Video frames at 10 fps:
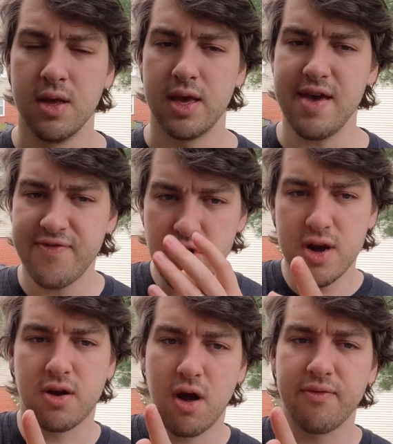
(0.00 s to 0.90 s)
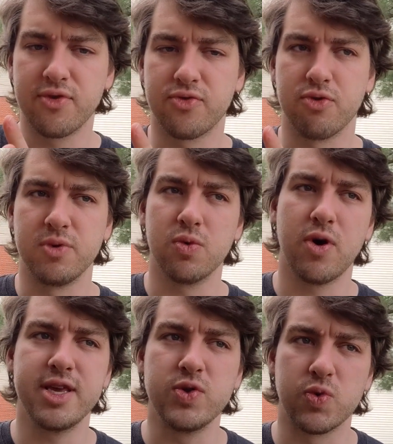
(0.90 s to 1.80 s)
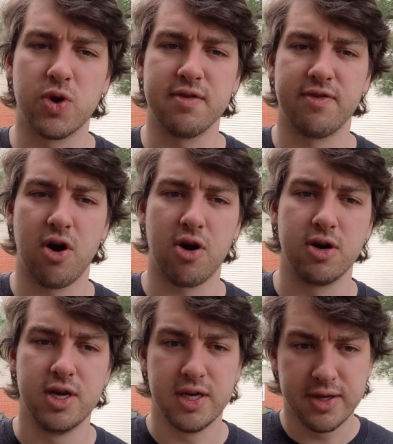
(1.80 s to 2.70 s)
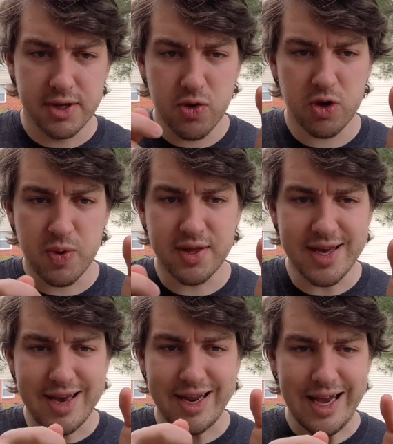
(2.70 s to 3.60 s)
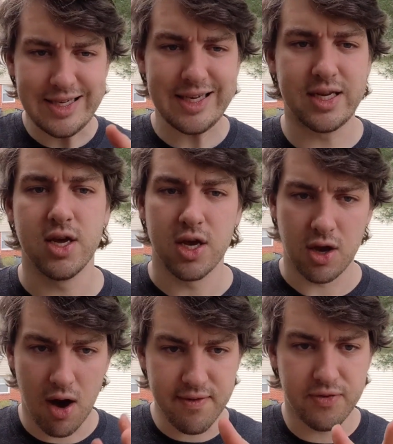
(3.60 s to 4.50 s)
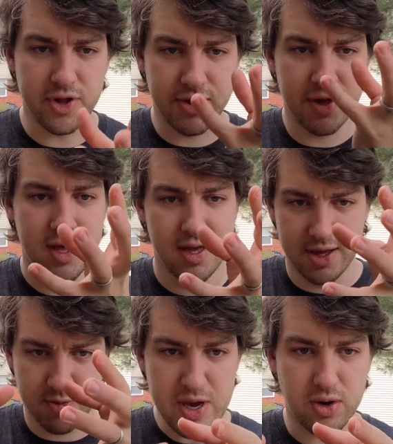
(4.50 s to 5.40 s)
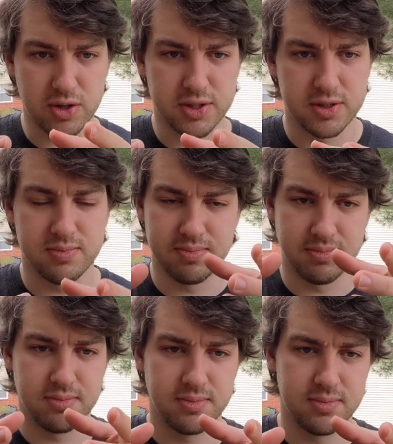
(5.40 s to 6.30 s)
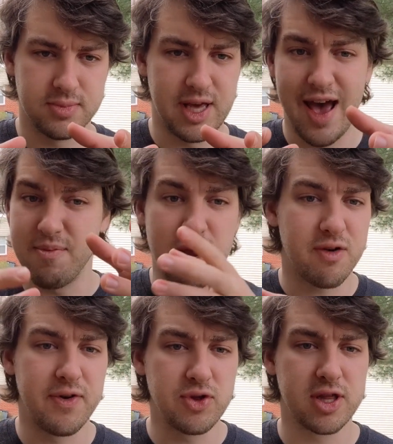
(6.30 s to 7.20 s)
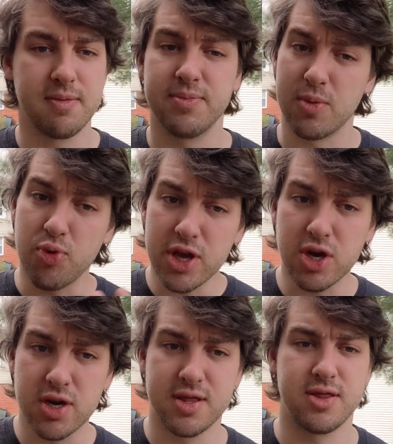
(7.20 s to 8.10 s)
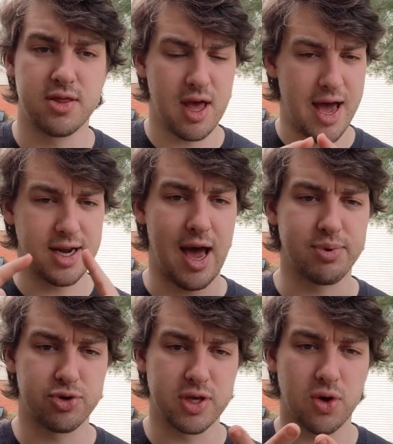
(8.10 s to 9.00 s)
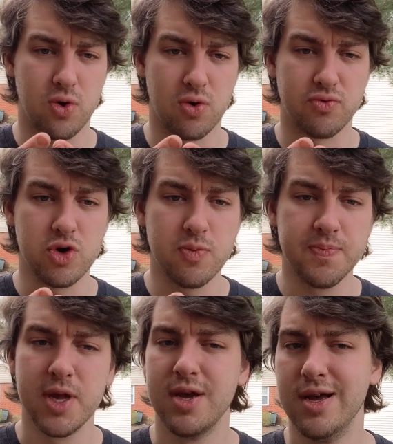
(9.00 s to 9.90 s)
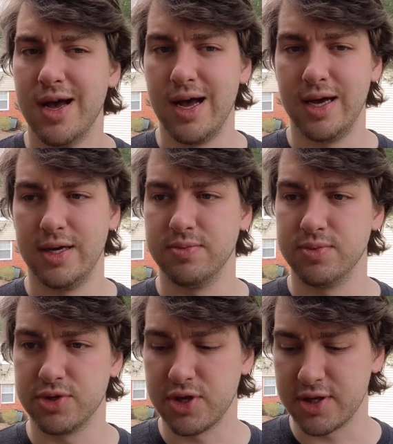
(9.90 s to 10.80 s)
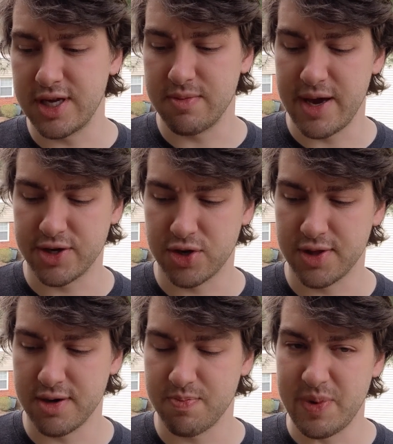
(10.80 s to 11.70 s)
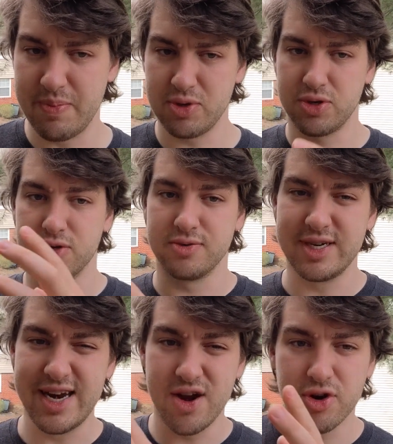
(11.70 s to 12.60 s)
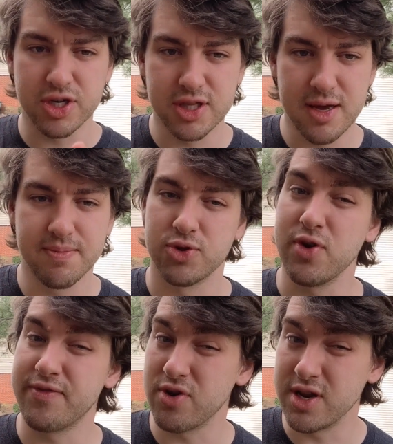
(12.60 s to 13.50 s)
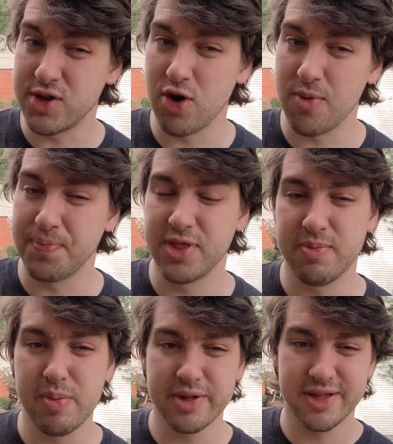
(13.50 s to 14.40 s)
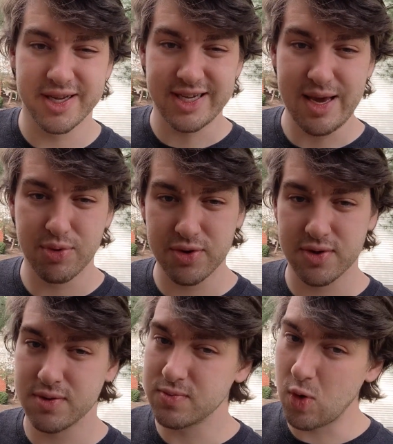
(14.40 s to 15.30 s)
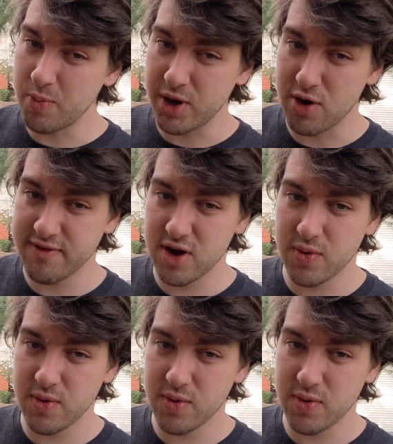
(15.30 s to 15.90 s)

If you're in a conference room, you'll want to use one of our USB-C connected conference speakers. They have microphones in them. They're pretty good at capturing the whole room. You'll just need to make sure that people are nearish them. So if you're in dome, the people on the tables won't be heard very